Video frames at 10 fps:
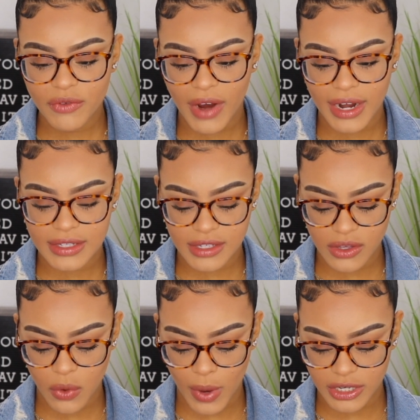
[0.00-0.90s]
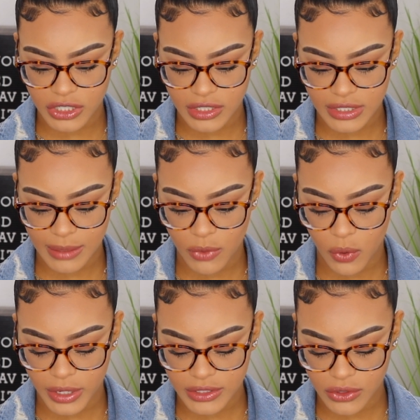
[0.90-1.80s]
right into the questions, I'm
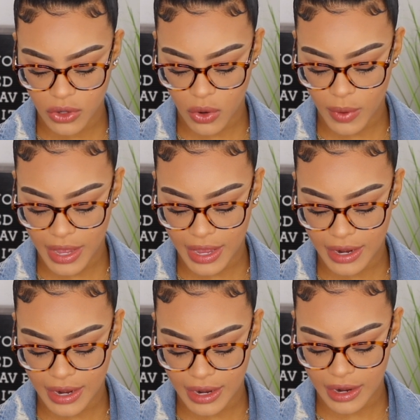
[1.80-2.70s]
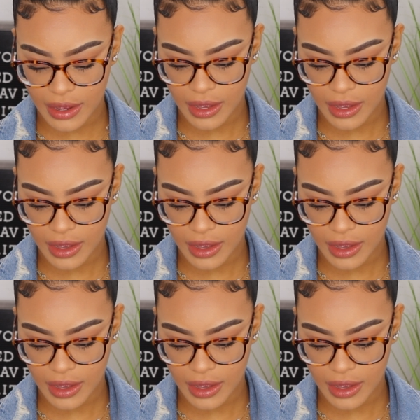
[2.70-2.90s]
going to go ahead and